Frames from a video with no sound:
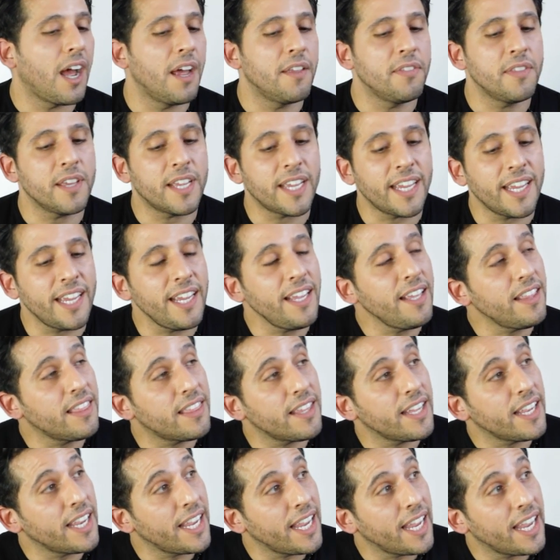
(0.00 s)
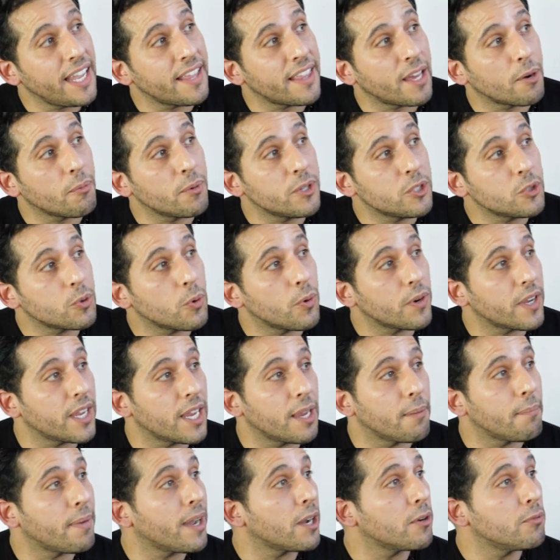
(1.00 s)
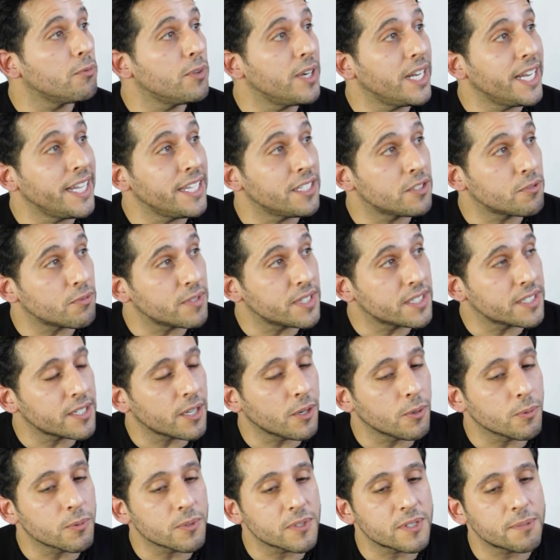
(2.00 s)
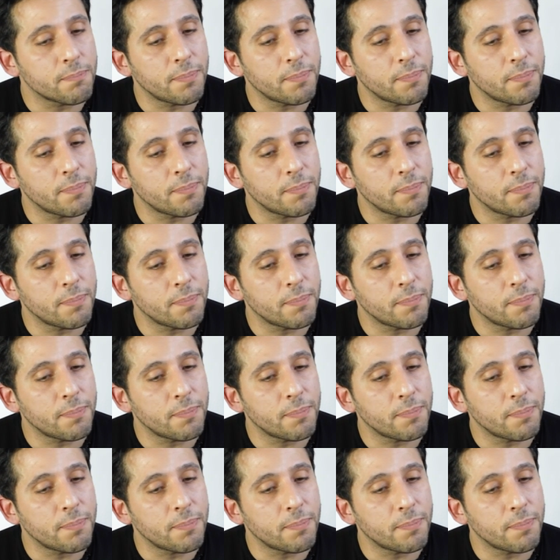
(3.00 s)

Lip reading: And the key thing here that we're talking about really is results,